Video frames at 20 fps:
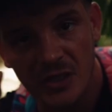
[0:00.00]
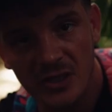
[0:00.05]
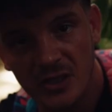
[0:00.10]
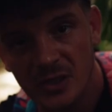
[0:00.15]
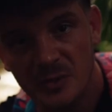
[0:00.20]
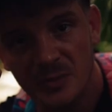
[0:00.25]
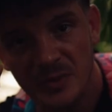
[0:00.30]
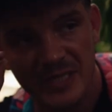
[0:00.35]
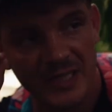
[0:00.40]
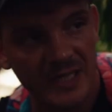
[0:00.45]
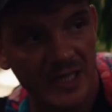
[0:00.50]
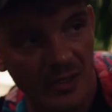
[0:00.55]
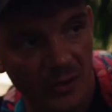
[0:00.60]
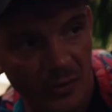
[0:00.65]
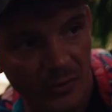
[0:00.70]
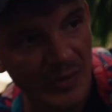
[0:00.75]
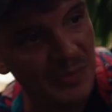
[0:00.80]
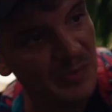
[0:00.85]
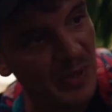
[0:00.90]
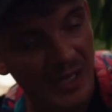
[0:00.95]
good mosquito
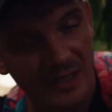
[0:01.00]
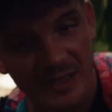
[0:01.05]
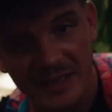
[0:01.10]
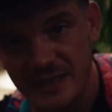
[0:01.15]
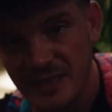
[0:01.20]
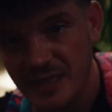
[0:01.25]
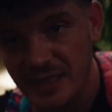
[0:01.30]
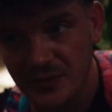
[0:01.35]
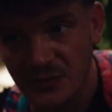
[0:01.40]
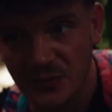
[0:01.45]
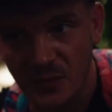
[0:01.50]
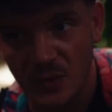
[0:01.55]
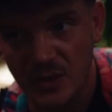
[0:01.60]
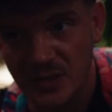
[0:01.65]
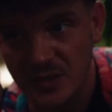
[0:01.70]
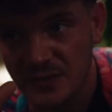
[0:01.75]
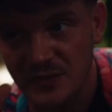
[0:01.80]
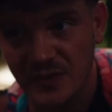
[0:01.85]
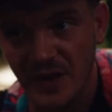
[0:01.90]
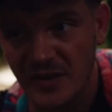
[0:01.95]
repellent, get 4
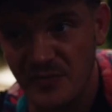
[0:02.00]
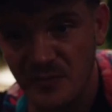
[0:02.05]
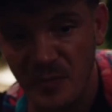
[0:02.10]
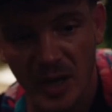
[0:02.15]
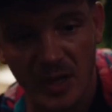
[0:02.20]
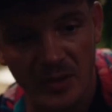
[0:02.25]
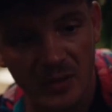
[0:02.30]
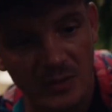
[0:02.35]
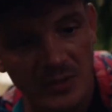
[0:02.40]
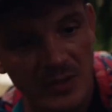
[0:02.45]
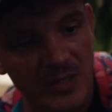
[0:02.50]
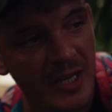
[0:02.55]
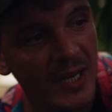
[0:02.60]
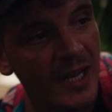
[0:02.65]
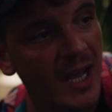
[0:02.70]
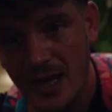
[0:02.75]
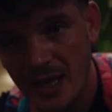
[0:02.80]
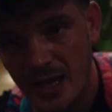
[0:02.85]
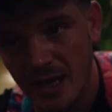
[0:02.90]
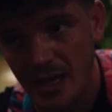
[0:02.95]
to 5 bottles,
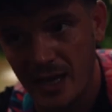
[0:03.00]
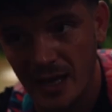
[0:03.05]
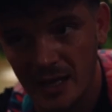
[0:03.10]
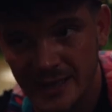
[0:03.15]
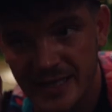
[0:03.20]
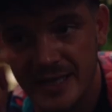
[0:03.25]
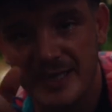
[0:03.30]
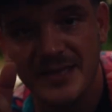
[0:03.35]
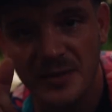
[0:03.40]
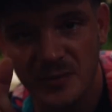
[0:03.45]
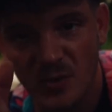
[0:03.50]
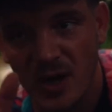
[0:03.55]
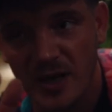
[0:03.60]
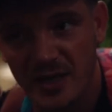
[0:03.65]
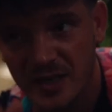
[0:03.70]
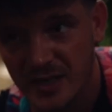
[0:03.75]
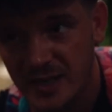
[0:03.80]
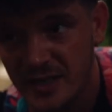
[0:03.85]
and get some water.